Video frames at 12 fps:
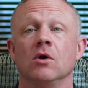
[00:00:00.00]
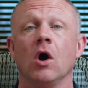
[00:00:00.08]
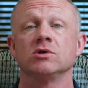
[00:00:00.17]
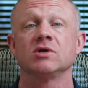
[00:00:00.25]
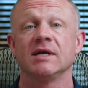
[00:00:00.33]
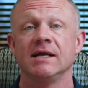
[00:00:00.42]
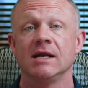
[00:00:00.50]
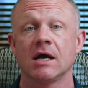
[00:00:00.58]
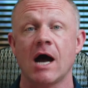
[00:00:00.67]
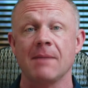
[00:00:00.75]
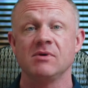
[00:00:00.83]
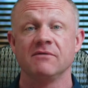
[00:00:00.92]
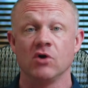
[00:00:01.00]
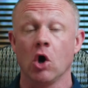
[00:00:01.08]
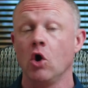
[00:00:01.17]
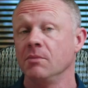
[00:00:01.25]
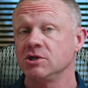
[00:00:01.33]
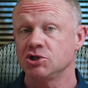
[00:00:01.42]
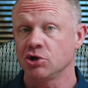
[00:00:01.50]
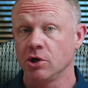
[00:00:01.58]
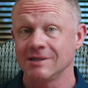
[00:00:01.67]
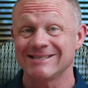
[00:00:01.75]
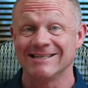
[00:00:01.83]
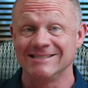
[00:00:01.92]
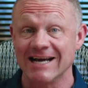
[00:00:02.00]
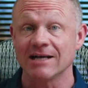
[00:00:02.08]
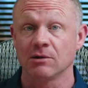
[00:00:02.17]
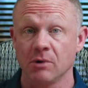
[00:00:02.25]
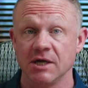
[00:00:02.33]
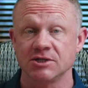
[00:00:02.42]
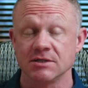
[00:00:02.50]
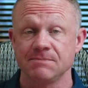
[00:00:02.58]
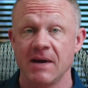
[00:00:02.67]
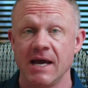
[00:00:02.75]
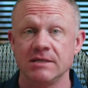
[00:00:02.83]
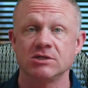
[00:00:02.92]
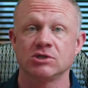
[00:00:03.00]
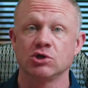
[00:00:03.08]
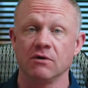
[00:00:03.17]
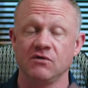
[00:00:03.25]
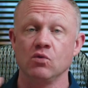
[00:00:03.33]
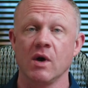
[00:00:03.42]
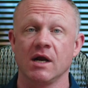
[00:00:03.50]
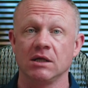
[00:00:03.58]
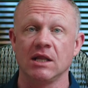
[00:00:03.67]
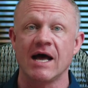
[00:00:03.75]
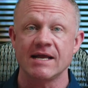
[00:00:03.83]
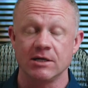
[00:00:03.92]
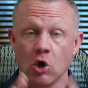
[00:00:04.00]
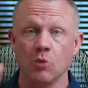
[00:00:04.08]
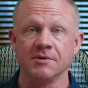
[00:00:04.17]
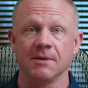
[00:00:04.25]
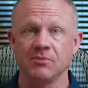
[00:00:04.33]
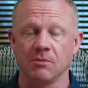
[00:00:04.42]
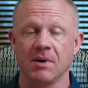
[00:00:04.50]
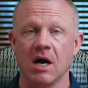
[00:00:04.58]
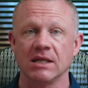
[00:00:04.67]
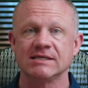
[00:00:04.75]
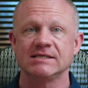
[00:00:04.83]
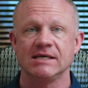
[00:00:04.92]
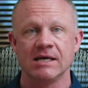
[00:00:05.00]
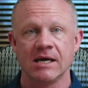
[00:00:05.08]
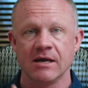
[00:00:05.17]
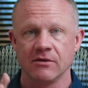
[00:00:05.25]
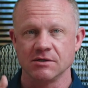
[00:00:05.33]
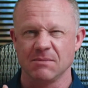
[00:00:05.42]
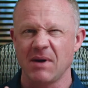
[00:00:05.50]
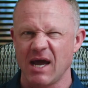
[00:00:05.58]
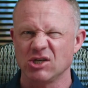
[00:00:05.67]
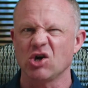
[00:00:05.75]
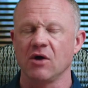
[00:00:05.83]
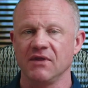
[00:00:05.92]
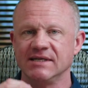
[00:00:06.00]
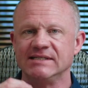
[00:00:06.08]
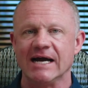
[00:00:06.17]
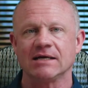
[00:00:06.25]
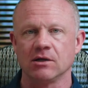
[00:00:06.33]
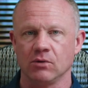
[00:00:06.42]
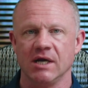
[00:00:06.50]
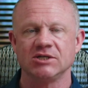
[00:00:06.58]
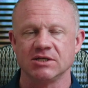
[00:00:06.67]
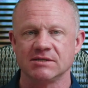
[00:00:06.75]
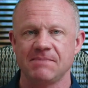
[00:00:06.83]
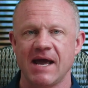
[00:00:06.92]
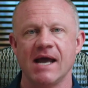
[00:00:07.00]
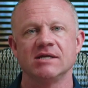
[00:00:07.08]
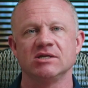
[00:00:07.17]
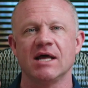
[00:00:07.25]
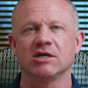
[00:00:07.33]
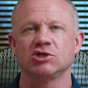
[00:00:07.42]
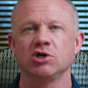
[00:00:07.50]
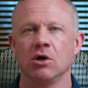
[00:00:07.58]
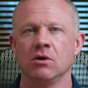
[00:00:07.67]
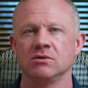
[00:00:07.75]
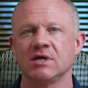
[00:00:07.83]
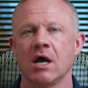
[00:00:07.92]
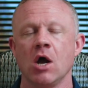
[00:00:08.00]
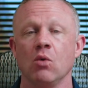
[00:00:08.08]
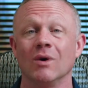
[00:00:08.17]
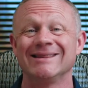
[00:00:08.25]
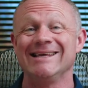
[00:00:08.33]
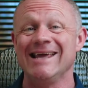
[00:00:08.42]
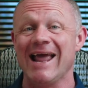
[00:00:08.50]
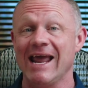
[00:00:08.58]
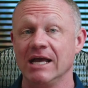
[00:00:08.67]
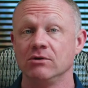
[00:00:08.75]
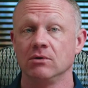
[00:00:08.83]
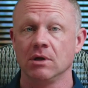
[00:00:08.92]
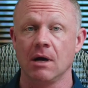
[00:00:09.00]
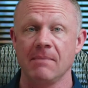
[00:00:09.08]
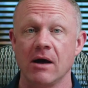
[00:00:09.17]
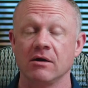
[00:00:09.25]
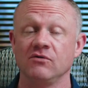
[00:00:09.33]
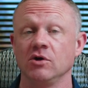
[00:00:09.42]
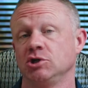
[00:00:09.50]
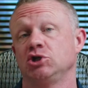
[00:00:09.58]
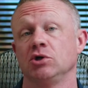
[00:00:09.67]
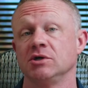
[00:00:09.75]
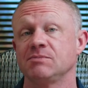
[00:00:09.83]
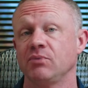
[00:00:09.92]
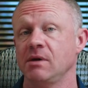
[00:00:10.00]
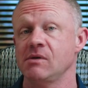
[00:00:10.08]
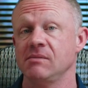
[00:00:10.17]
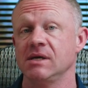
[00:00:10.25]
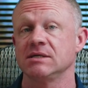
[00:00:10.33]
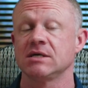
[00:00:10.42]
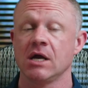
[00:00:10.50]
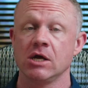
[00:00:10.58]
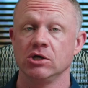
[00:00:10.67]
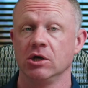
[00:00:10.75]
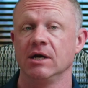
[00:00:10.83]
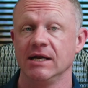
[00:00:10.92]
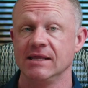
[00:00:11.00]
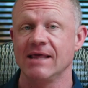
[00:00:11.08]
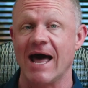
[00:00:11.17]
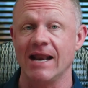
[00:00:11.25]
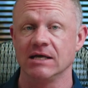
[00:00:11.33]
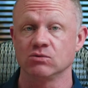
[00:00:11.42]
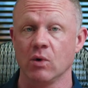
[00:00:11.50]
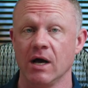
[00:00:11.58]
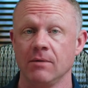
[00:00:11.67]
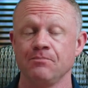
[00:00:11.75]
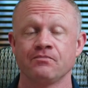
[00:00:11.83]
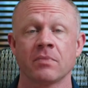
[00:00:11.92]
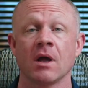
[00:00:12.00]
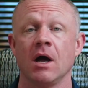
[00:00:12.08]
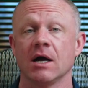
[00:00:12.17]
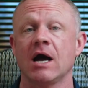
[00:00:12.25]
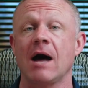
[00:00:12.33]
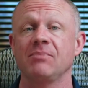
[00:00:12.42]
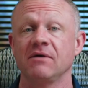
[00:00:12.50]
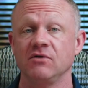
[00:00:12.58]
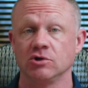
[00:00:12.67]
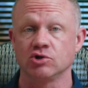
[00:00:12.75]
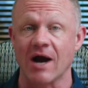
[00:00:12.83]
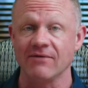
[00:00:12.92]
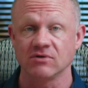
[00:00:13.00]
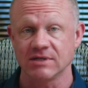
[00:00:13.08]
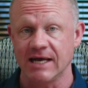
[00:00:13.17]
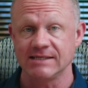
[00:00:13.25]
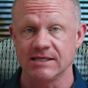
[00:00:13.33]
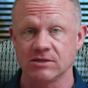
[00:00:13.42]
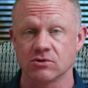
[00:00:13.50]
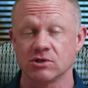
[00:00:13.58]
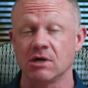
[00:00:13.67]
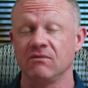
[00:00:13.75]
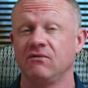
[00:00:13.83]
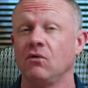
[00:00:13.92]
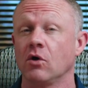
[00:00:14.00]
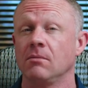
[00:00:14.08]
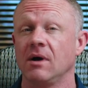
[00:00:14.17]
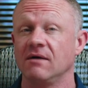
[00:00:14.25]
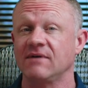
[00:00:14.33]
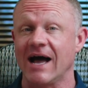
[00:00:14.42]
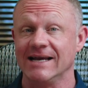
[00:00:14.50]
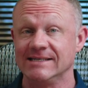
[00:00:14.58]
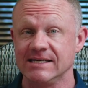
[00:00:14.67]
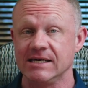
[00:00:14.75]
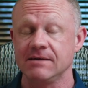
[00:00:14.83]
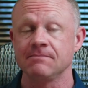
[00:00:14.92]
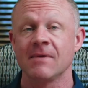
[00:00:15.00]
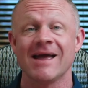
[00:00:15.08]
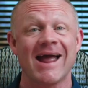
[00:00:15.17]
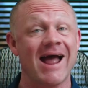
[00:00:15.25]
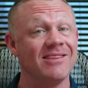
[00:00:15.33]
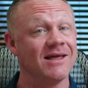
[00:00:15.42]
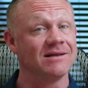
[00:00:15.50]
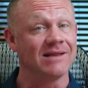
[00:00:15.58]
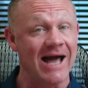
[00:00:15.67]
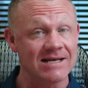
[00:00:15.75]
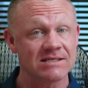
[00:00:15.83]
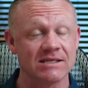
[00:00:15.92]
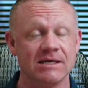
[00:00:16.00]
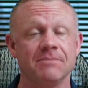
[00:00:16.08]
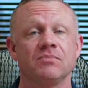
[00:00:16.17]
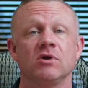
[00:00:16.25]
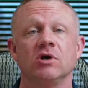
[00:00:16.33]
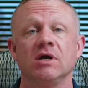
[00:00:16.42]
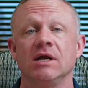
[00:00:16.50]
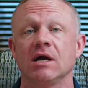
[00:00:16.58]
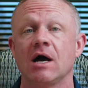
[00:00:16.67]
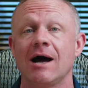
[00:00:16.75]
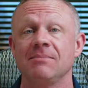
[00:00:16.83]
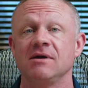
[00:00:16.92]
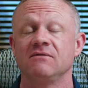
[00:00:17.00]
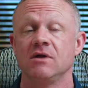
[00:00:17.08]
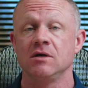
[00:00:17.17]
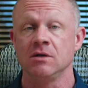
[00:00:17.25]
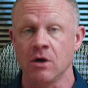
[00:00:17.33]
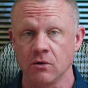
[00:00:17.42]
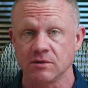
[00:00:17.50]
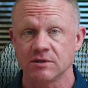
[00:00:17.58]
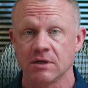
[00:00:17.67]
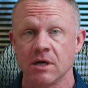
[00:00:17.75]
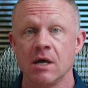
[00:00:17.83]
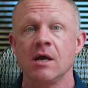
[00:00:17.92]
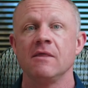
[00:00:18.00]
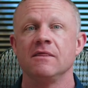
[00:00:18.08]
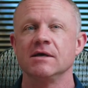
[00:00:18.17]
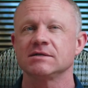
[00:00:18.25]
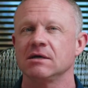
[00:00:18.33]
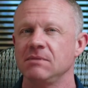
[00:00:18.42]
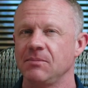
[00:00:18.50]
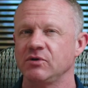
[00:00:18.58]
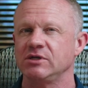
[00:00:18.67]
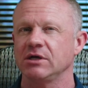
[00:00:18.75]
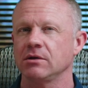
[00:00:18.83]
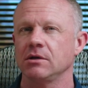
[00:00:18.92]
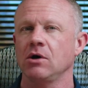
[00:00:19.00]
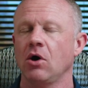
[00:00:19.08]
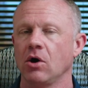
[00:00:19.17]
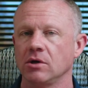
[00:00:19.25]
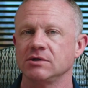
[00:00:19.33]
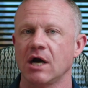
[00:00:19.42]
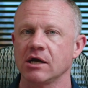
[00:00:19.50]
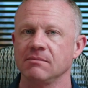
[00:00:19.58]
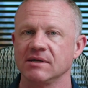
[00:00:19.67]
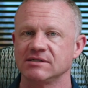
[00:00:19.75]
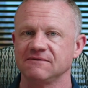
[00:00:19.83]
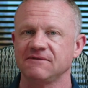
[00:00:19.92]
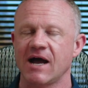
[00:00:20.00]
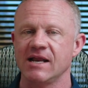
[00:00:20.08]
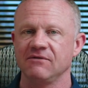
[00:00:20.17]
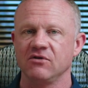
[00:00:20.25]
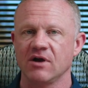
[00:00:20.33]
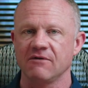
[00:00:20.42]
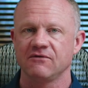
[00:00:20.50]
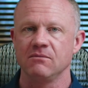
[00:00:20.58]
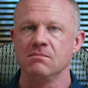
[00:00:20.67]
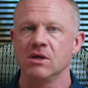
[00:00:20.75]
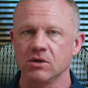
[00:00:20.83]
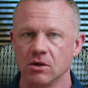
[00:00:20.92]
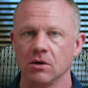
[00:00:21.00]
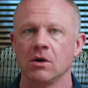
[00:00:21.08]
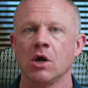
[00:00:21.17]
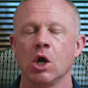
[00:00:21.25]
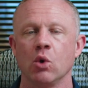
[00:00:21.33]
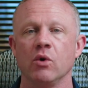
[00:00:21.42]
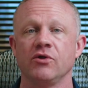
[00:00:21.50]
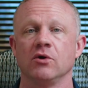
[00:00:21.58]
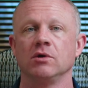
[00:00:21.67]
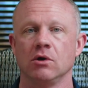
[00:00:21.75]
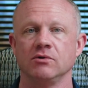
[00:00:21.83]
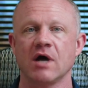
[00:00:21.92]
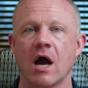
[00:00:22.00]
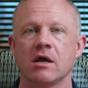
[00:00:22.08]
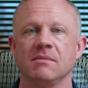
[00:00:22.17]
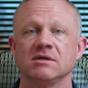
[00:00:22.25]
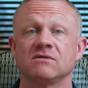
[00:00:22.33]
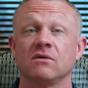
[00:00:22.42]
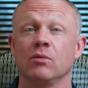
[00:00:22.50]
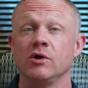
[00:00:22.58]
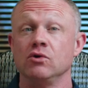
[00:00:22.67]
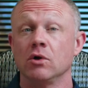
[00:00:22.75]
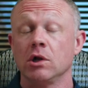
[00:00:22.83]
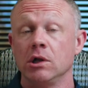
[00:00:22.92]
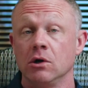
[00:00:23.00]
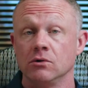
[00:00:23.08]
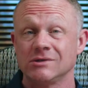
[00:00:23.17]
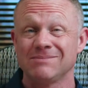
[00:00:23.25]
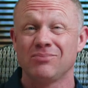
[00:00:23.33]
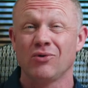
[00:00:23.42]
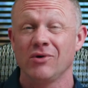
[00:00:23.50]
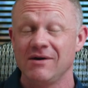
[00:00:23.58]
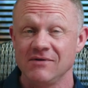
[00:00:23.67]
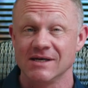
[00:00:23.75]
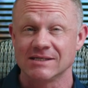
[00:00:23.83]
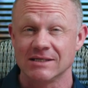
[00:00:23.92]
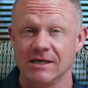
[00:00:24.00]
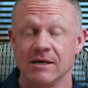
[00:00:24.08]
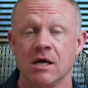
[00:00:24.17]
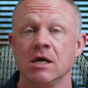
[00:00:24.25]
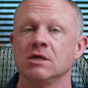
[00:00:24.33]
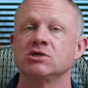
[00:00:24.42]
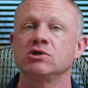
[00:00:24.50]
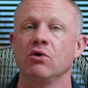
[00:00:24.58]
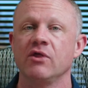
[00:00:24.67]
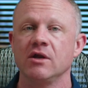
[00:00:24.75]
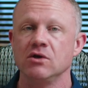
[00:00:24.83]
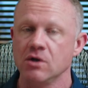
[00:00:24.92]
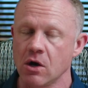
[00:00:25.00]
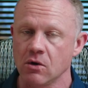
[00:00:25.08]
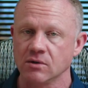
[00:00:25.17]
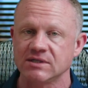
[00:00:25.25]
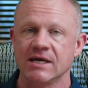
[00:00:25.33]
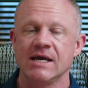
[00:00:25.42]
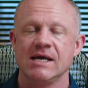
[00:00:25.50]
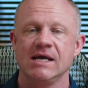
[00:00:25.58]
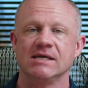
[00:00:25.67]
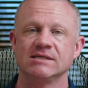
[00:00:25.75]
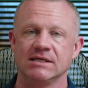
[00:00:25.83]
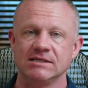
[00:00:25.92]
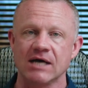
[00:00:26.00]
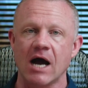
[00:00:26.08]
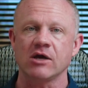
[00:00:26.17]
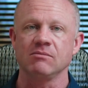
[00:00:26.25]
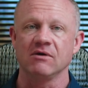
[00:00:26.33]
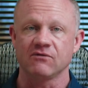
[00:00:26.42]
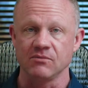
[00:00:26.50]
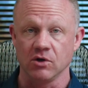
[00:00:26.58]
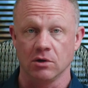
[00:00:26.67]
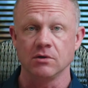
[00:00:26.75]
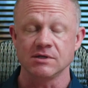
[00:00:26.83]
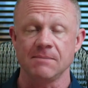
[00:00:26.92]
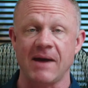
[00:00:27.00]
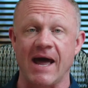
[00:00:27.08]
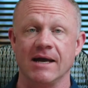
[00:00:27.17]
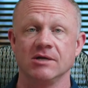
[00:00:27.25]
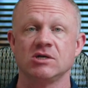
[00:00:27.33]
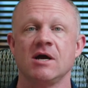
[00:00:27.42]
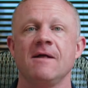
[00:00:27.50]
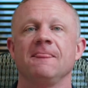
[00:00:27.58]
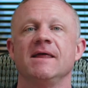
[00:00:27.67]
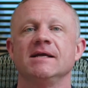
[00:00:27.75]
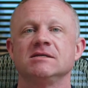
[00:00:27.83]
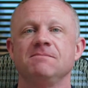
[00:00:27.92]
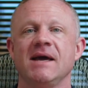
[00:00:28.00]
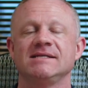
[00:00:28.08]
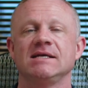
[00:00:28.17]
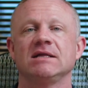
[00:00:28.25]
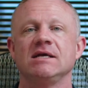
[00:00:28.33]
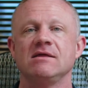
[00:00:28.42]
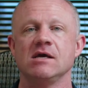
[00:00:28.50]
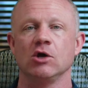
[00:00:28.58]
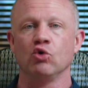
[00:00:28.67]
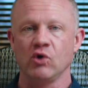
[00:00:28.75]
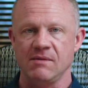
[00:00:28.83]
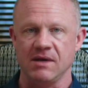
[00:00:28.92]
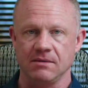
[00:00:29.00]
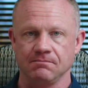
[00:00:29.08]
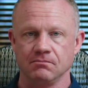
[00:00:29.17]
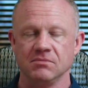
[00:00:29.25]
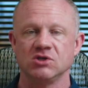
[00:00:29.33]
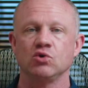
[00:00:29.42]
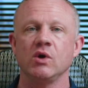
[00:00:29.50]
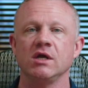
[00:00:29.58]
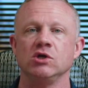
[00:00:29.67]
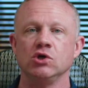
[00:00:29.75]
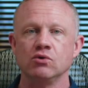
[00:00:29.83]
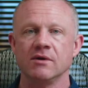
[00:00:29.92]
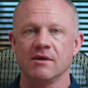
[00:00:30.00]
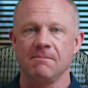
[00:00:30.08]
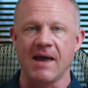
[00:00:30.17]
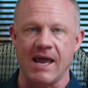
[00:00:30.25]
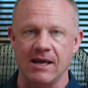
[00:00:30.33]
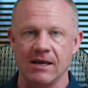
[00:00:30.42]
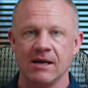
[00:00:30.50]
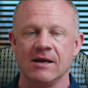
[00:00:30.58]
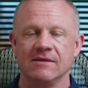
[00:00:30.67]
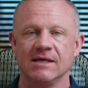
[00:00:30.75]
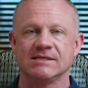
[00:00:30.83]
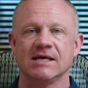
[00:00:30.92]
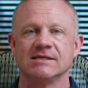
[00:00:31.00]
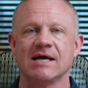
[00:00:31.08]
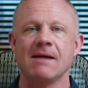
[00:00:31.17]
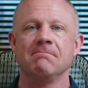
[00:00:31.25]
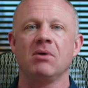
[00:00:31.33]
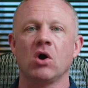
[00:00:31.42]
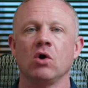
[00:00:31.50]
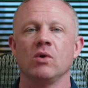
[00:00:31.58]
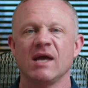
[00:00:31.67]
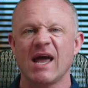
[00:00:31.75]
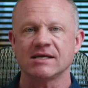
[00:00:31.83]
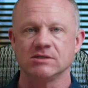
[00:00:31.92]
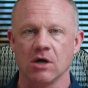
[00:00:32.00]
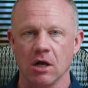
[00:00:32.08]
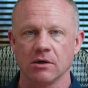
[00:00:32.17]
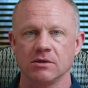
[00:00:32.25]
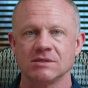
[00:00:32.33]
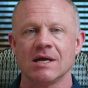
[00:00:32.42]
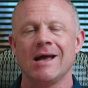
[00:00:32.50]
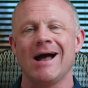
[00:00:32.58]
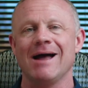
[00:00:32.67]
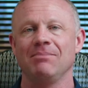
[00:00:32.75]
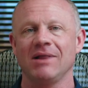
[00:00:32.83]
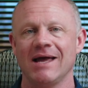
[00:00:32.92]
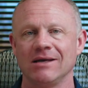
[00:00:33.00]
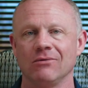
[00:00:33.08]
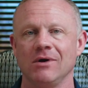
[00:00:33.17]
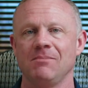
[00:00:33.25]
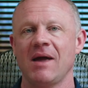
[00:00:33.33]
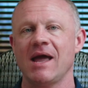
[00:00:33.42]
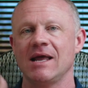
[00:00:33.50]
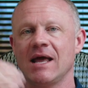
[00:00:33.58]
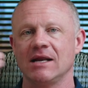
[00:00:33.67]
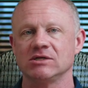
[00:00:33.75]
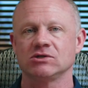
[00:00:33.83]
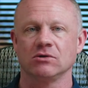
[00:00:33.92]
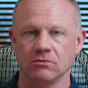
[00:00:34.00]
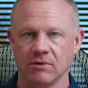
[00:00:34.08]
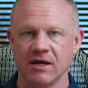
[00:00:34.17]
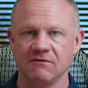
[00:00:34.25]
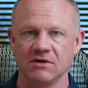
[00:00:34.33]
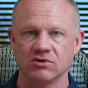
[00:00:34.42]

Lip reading: You're also going to need a copy of your home insurance declarations page. So if you went online and opened up your policy, there's a page called the declarations page, and that shows what the annual amount of your insurance premium is. You're going to need that as well. A copy of your driver's license or some form of ID. And then lastly, you're going to need a copy of the note. This can be a particularly hard document to find if you're not familiar with your loan documents from when you closed previously. So the note is a document from your closing package that is basically the agreement between you and the bank that says, I'm borrowing X dollars, I plan to repay it at a certain rate of